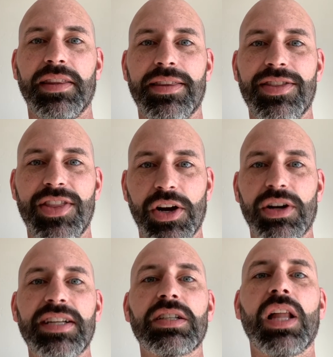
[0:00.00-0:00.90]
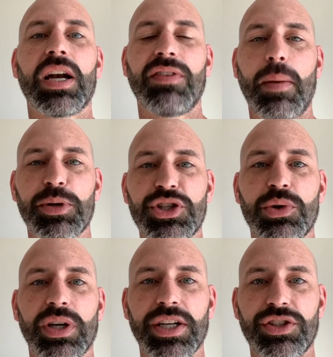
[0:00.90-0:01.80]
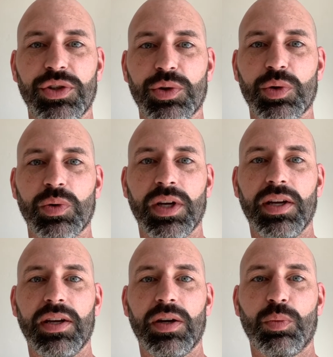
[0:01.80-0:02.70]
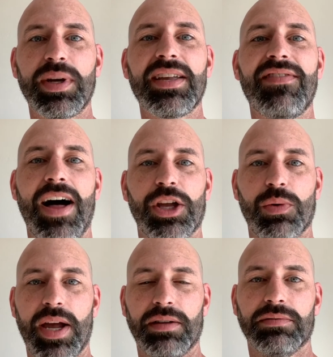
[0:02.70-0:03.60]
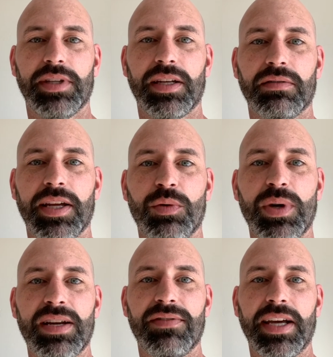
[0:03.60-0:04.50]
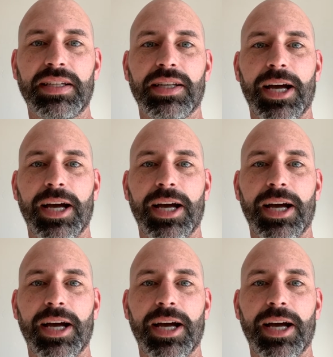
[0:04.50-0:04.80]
there is a lot of opportunity to reevaluate and reinvent.